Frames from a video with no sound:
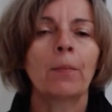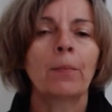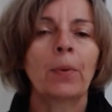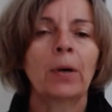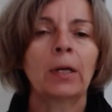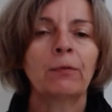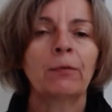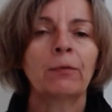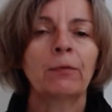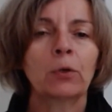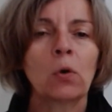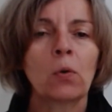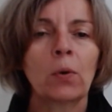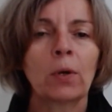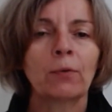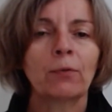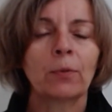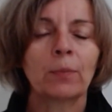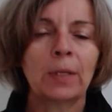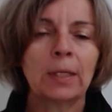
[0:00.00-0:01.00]
but if you're
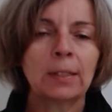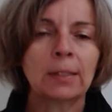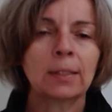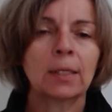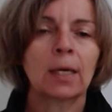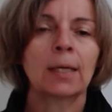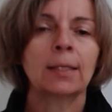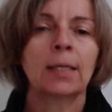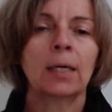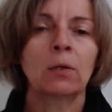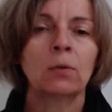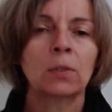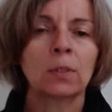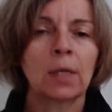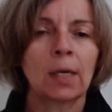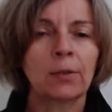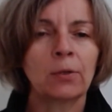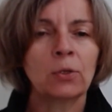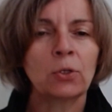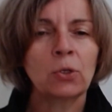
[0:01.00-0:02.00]
going from inside to
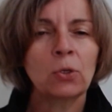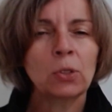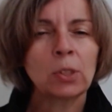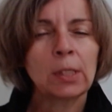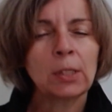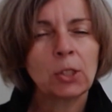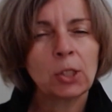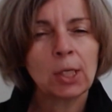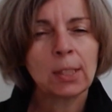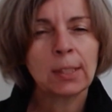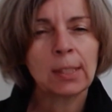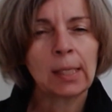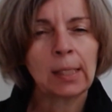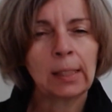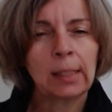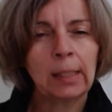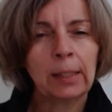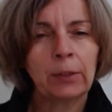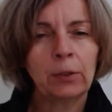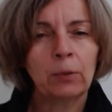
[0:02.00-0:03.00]
outside, there's usually just a
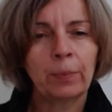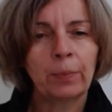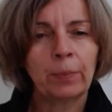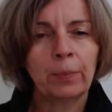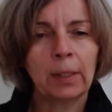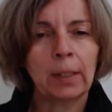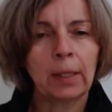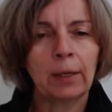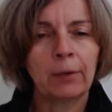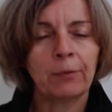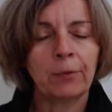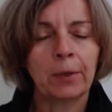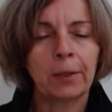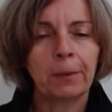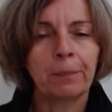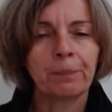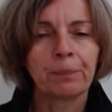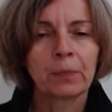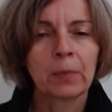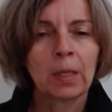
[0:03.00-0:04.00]
little bit of
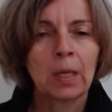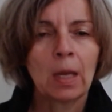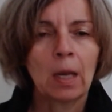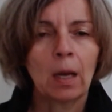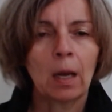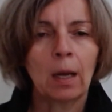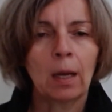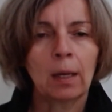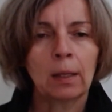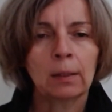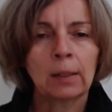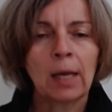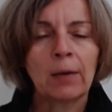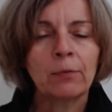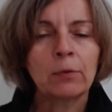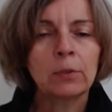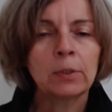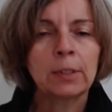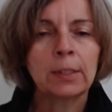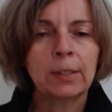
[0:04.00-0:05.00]
a
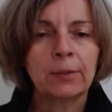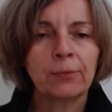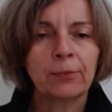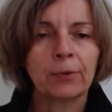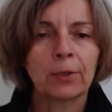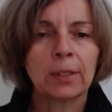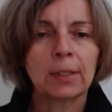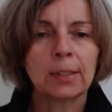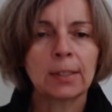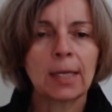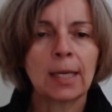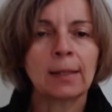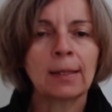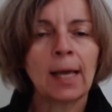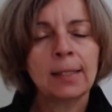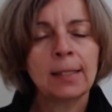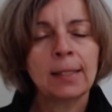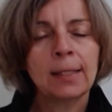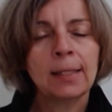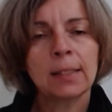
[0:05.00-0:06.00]
level difference,
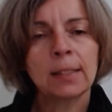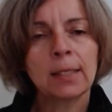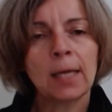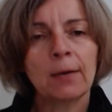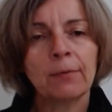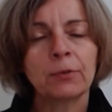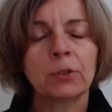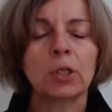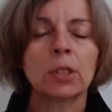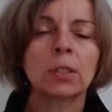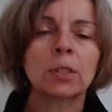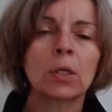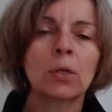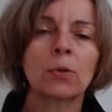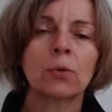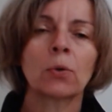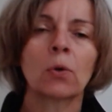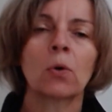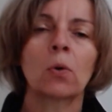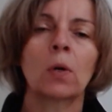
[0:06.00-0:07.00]
and that's enough just to
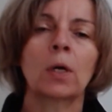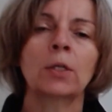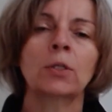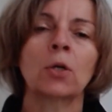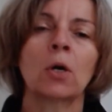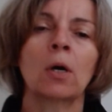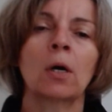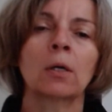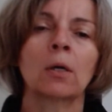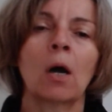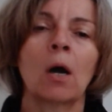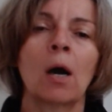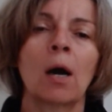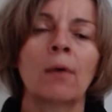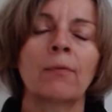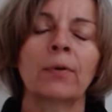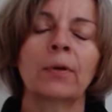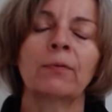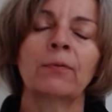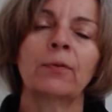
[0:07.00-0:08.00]
throw a dog
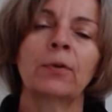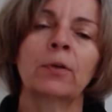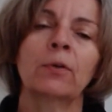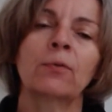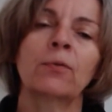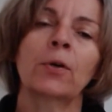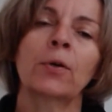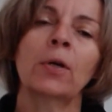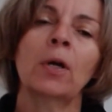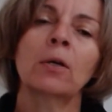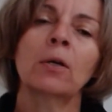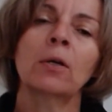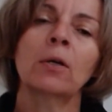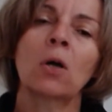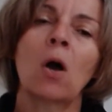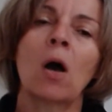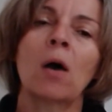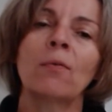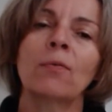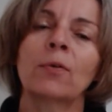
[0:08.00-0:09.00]
off and feel very
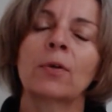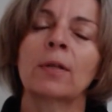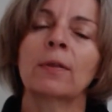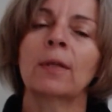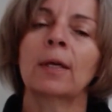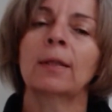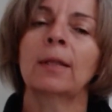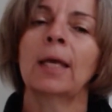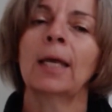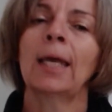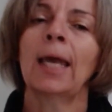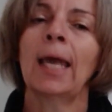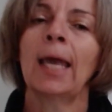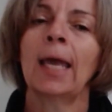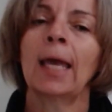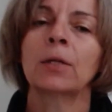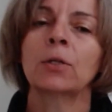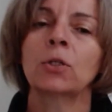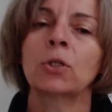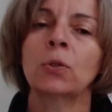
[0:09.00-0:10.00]
unconfident that they
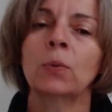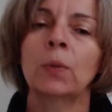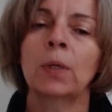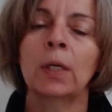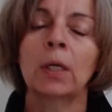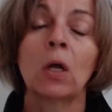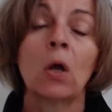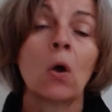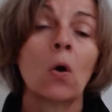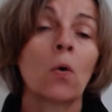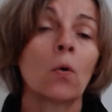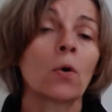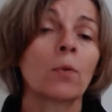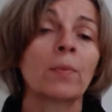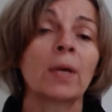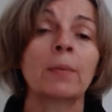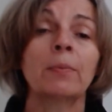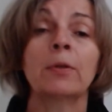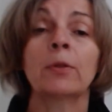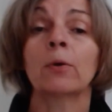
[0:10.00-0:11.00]
can't do it, or
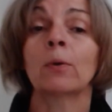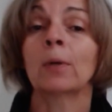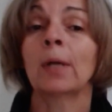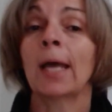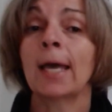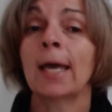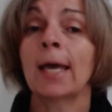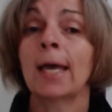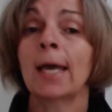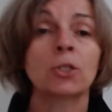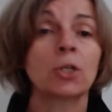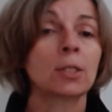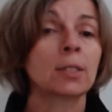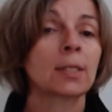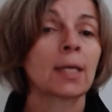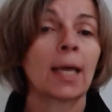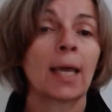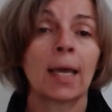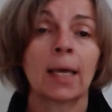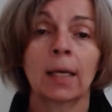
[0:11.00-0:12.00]
maybe their leg
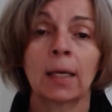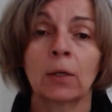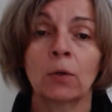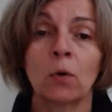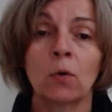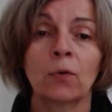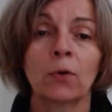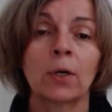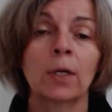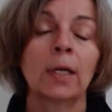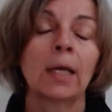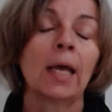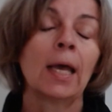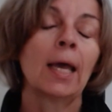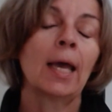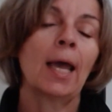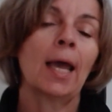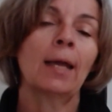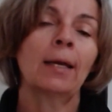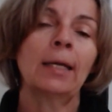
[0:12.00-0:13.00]
just can't get over it
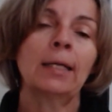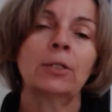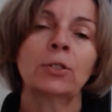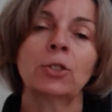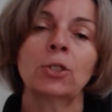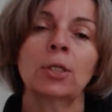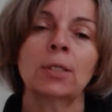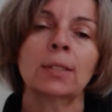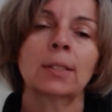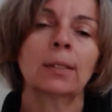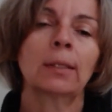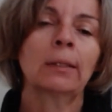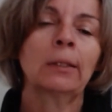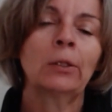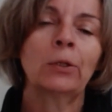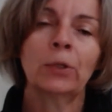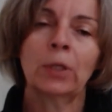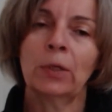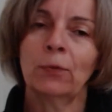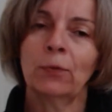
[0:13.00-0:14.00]
and it's just
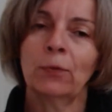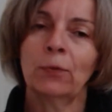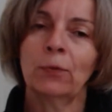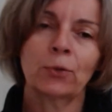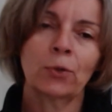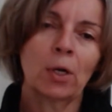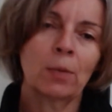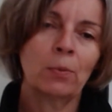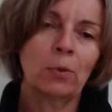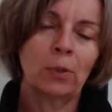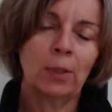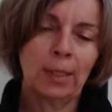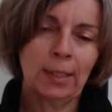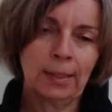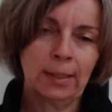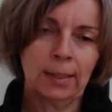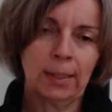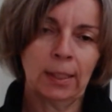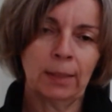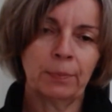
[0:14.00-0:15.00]
looking for trouble
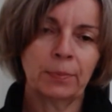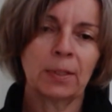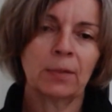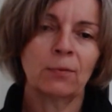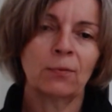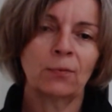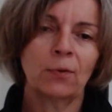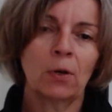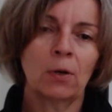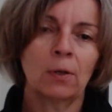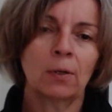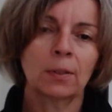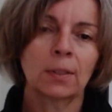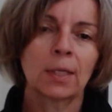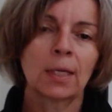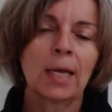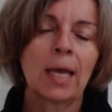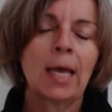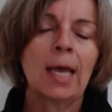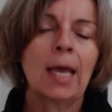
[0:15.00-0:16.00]
and slips and
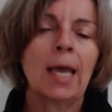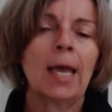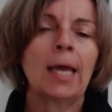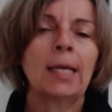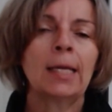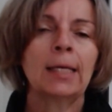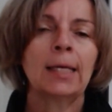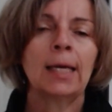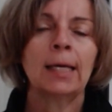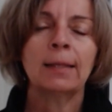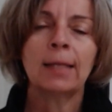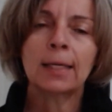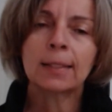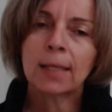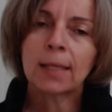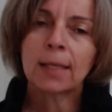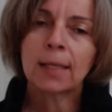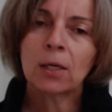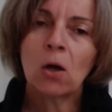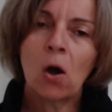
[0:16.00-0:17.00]
falls. And again, that
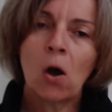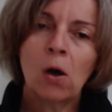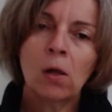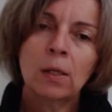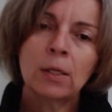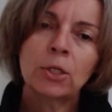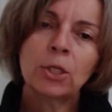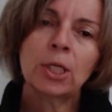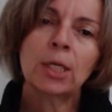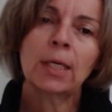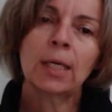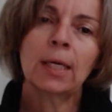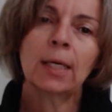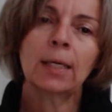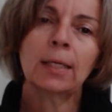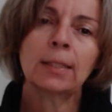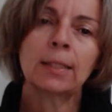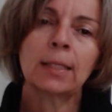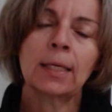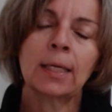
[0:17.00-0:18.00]
psychology
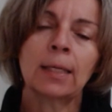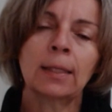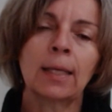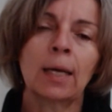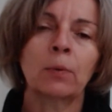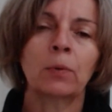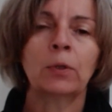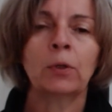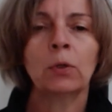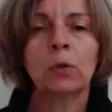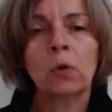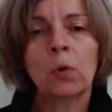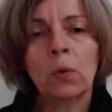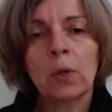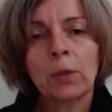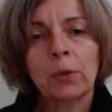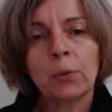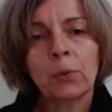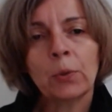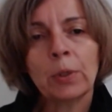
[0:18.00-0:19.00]
kicks in that when they're
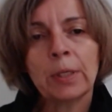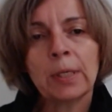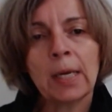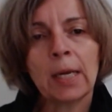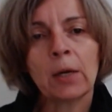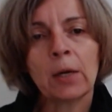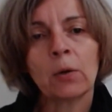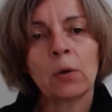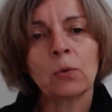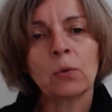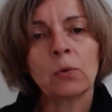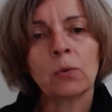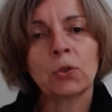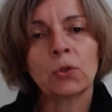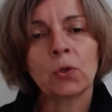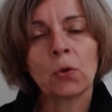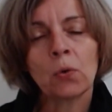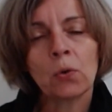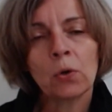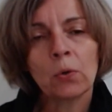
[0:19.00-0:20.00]
going through a narrow
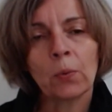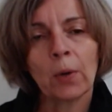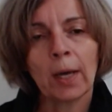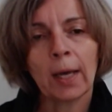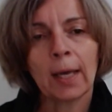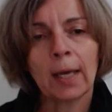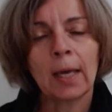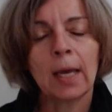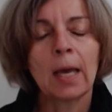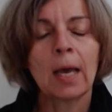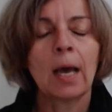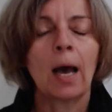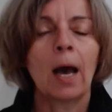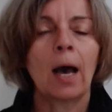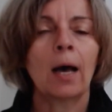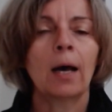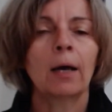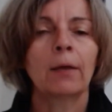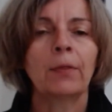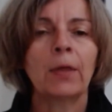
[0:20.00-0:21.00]
doorway,
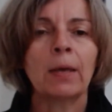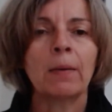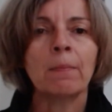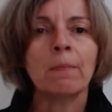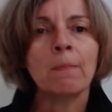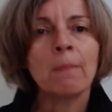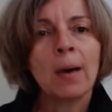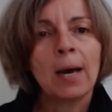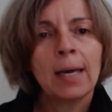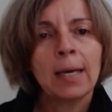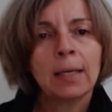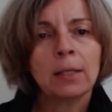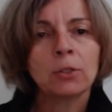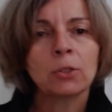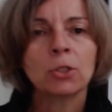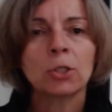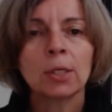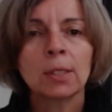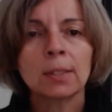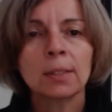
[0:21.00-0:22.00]
they might
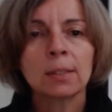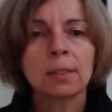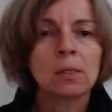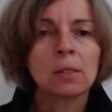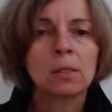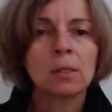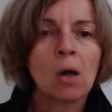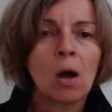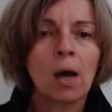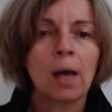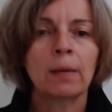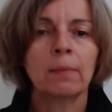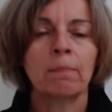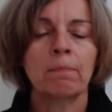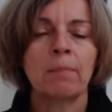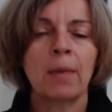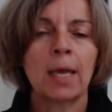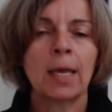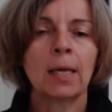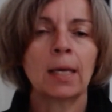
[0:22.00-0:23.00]
just not
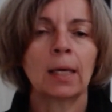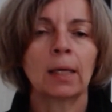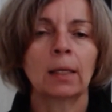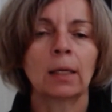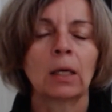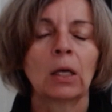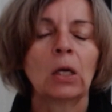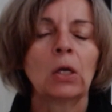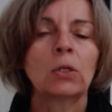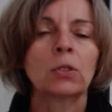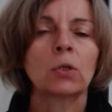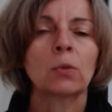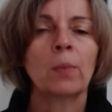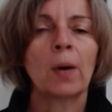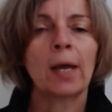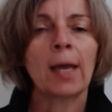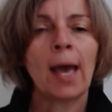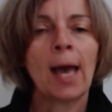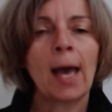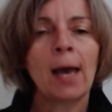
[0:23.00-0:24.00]
make it. So
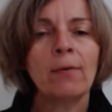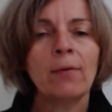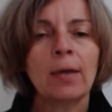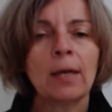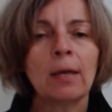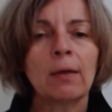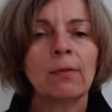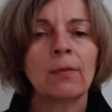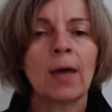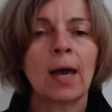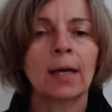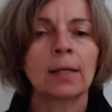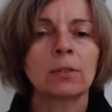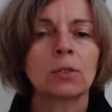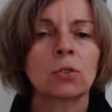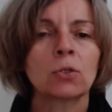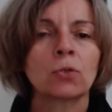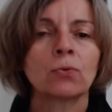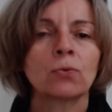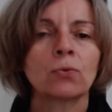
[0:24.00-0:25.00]
by having that
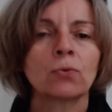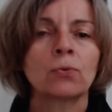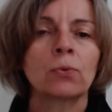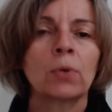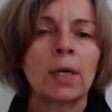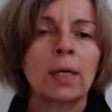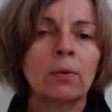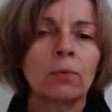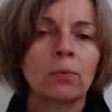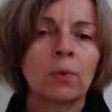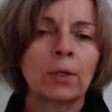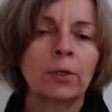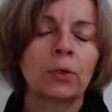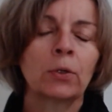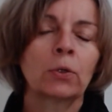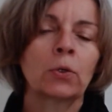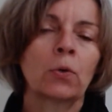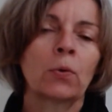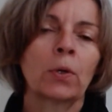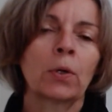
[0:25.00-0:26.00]
straight
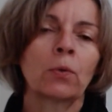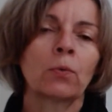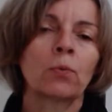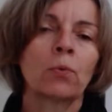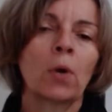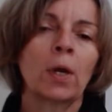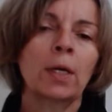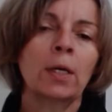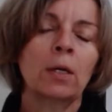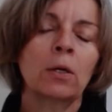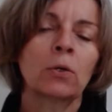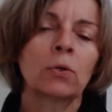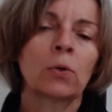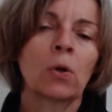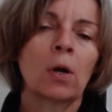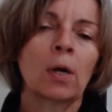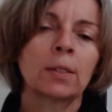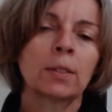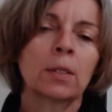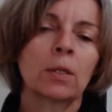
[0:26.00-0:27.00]
runner going right
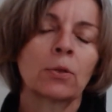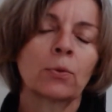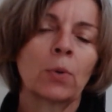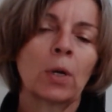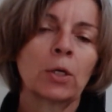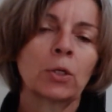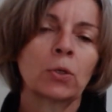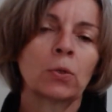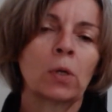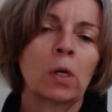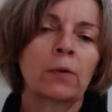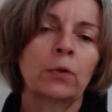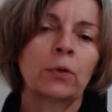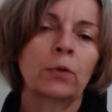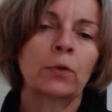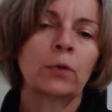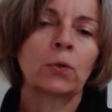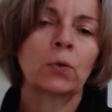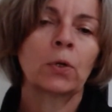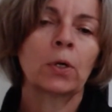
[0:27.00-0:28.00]
across the threshold of
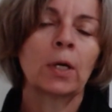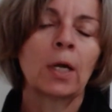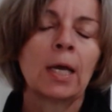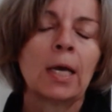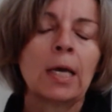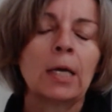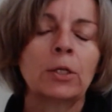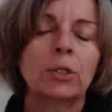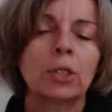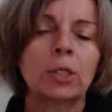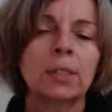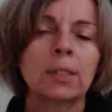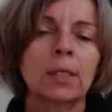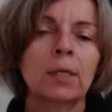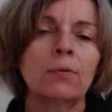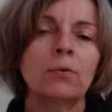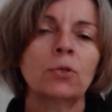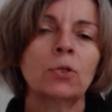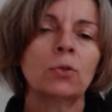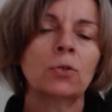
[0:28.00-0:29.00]
the door just
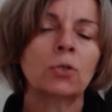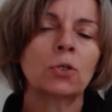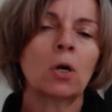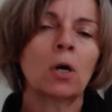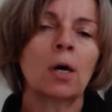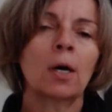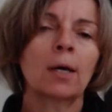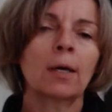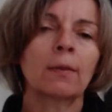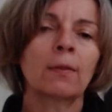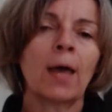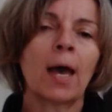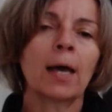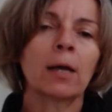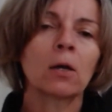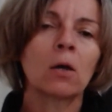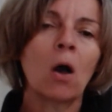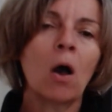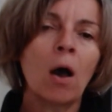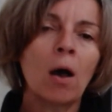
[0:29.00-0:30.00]
gives your dog
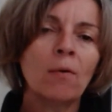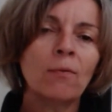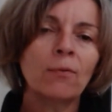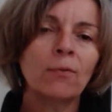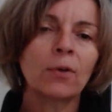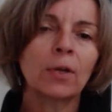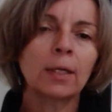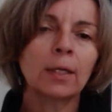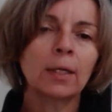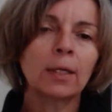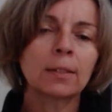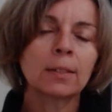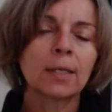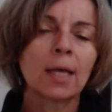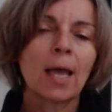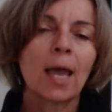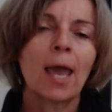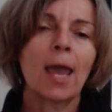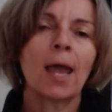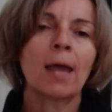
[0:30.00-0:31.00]
that
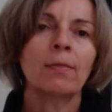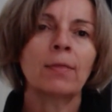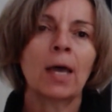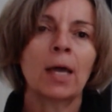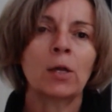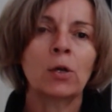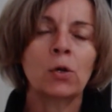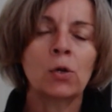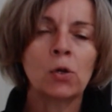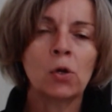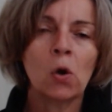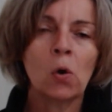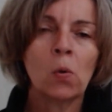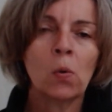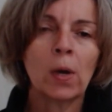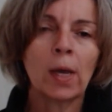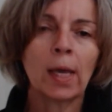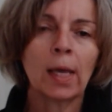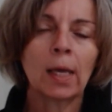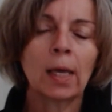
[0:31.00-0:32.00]
confidence and that
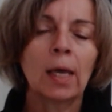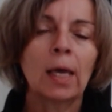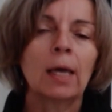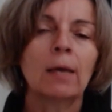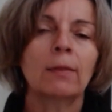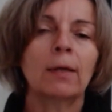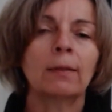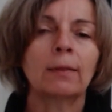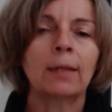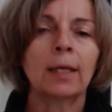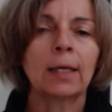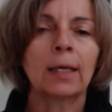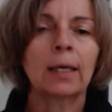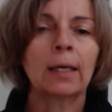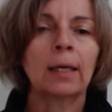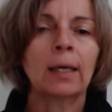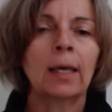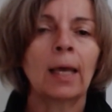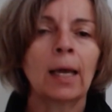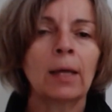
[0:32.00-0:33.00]
knowing that they
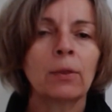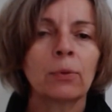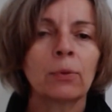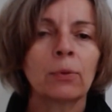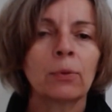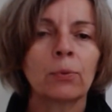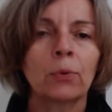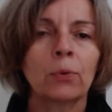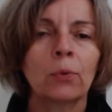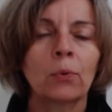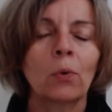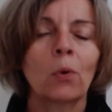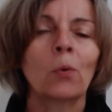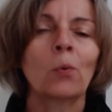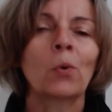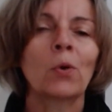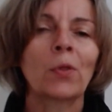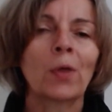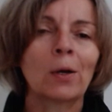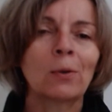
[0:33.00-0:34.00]
can get through
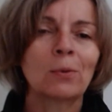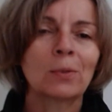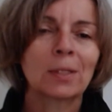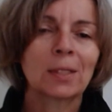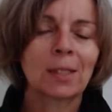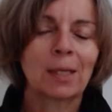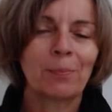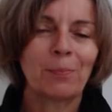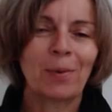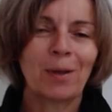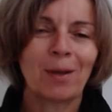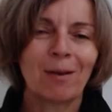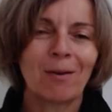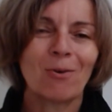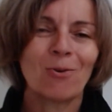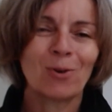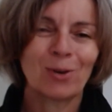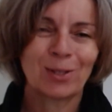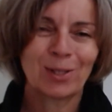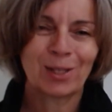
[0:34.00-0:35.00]
without slipping
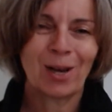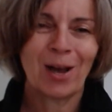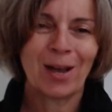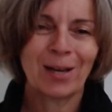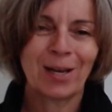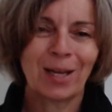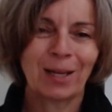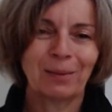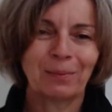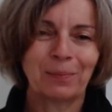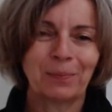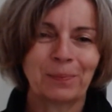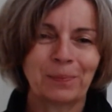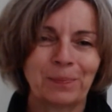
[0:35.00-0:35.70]
or sliding.